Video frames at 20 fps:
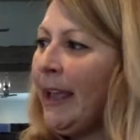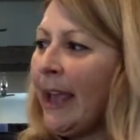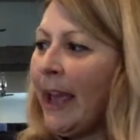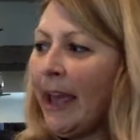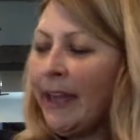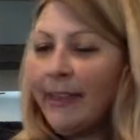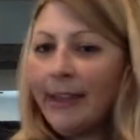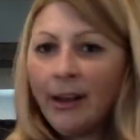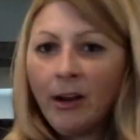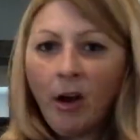
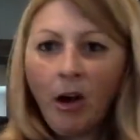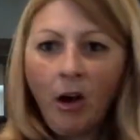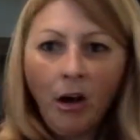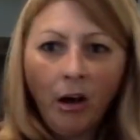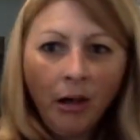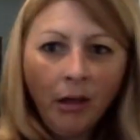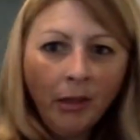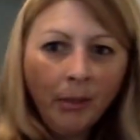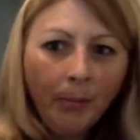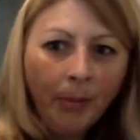And then
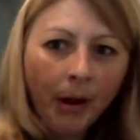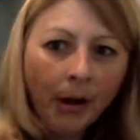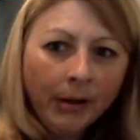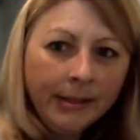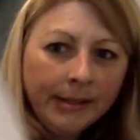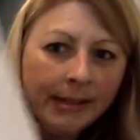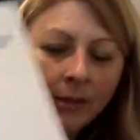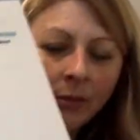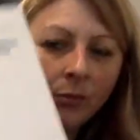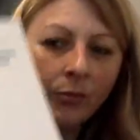all the parts
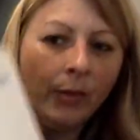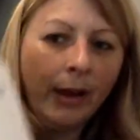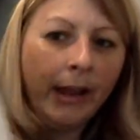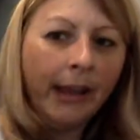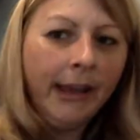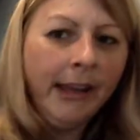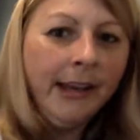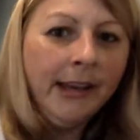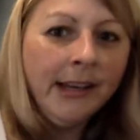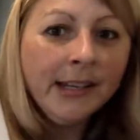in
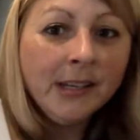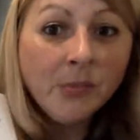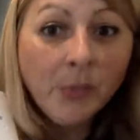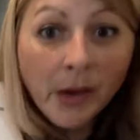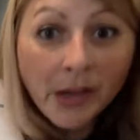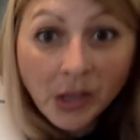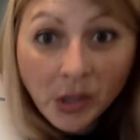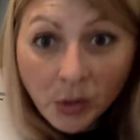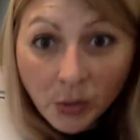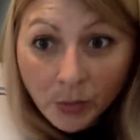red is
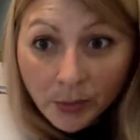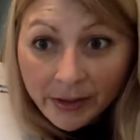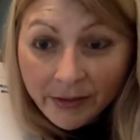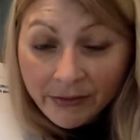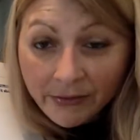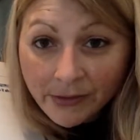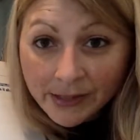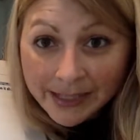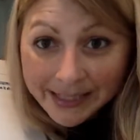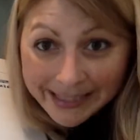what you
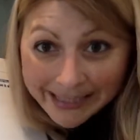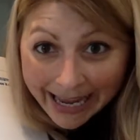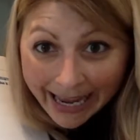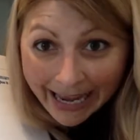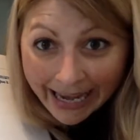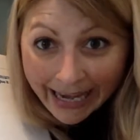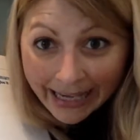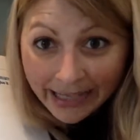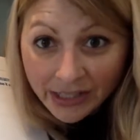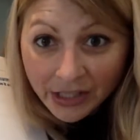would
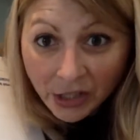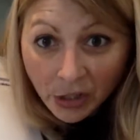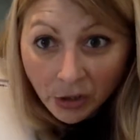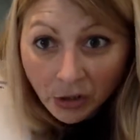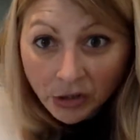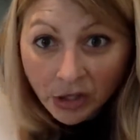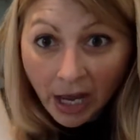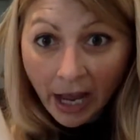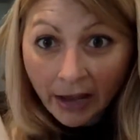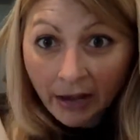say to your
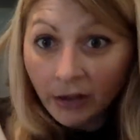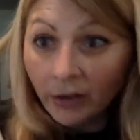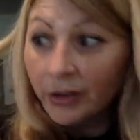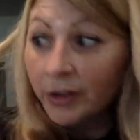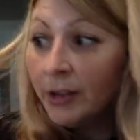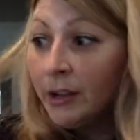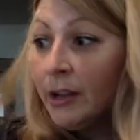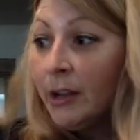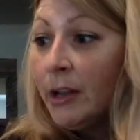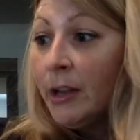child.
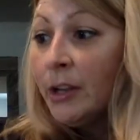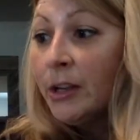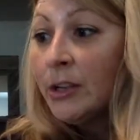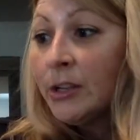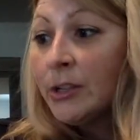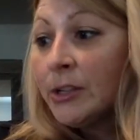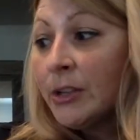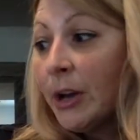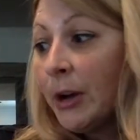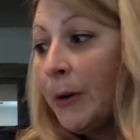
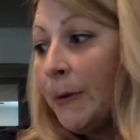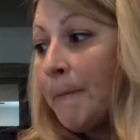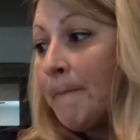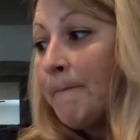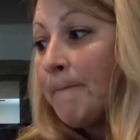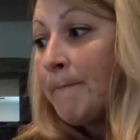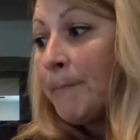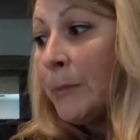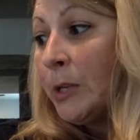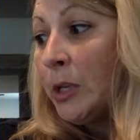So,
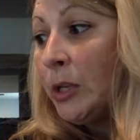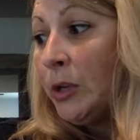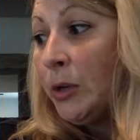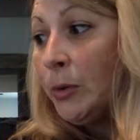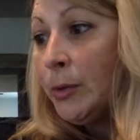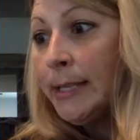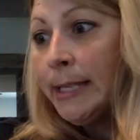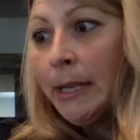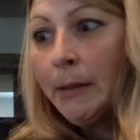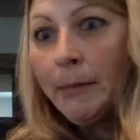do you
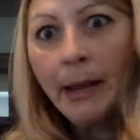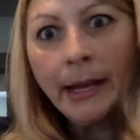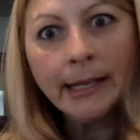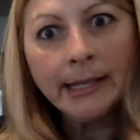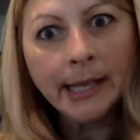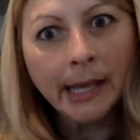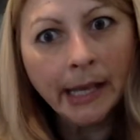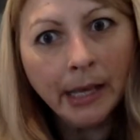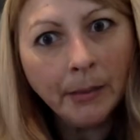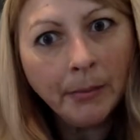see my
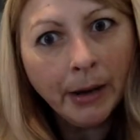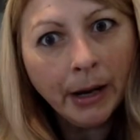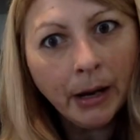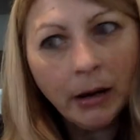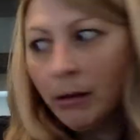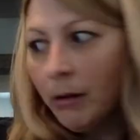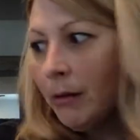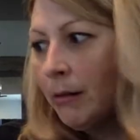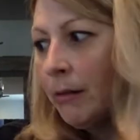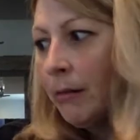teddy
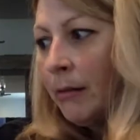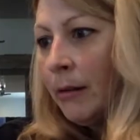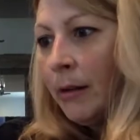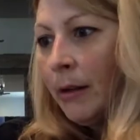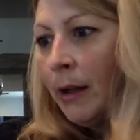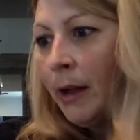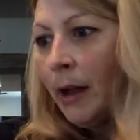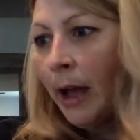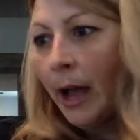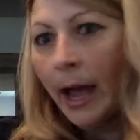bear?
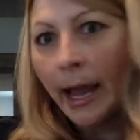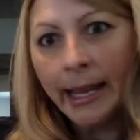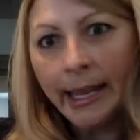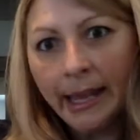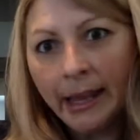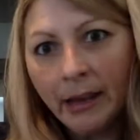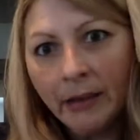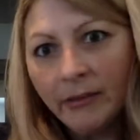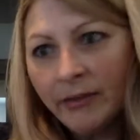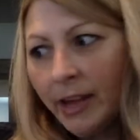I
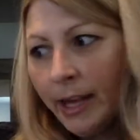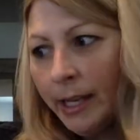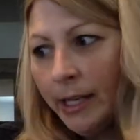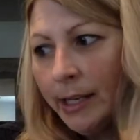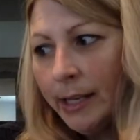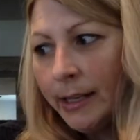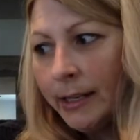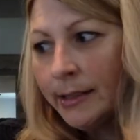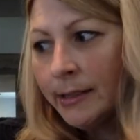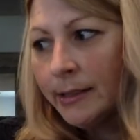can't find
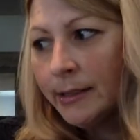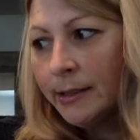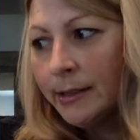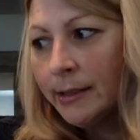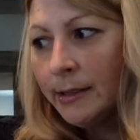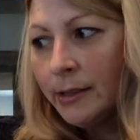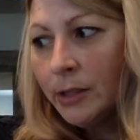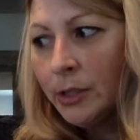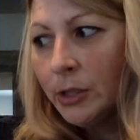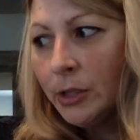it.
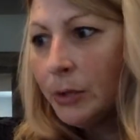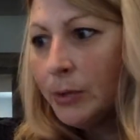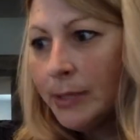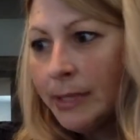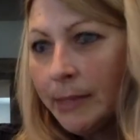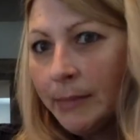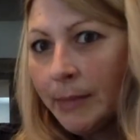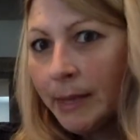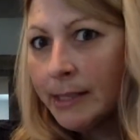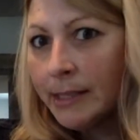Do you see
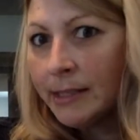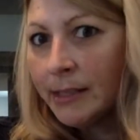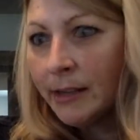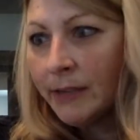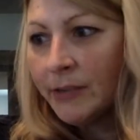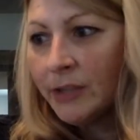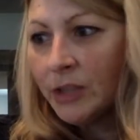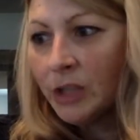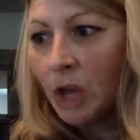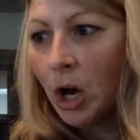my
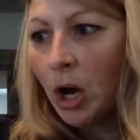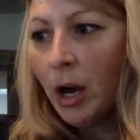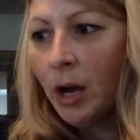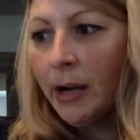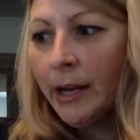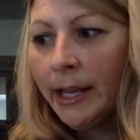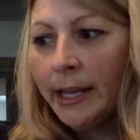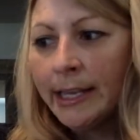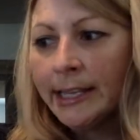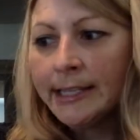stuffed dog?
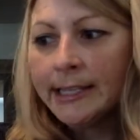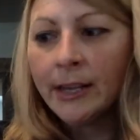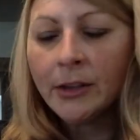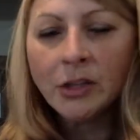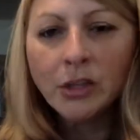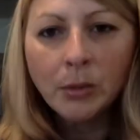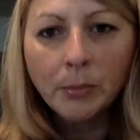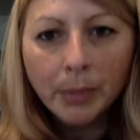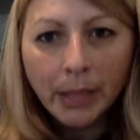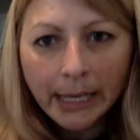And it tells
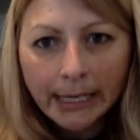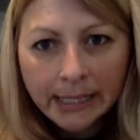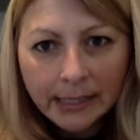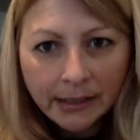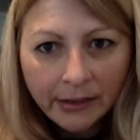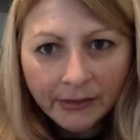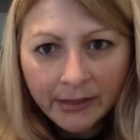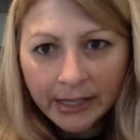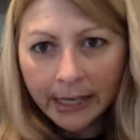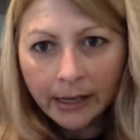you play
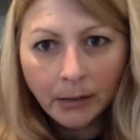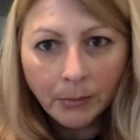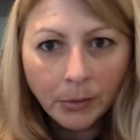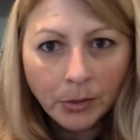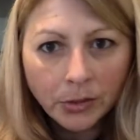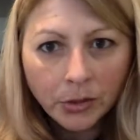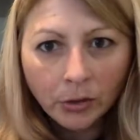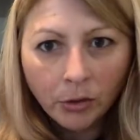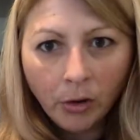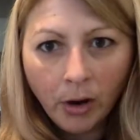stuffed animals
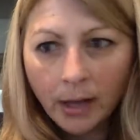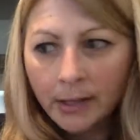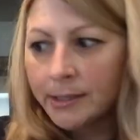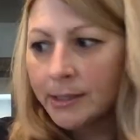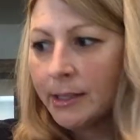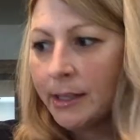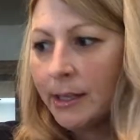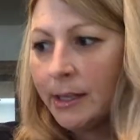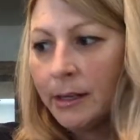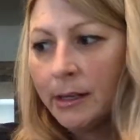across
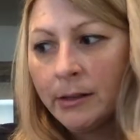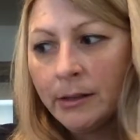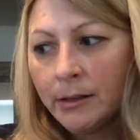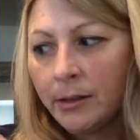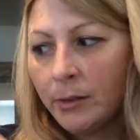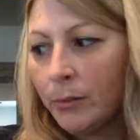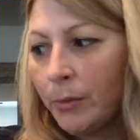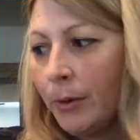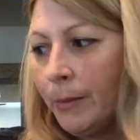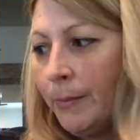the
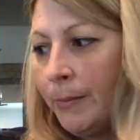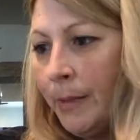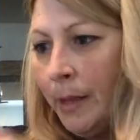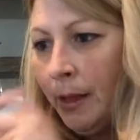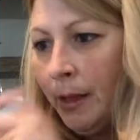room.